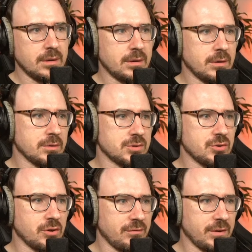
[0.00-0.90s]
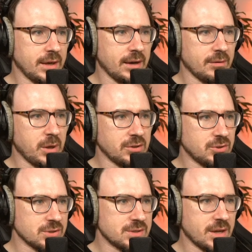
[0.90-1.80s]
Not sure if you can
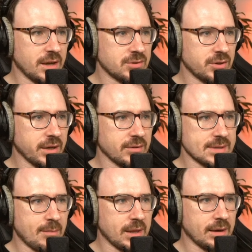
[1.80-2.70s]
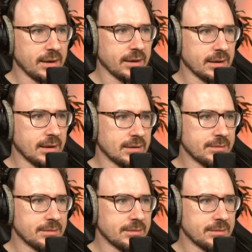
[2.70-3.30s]
mention Star Trek or something like that.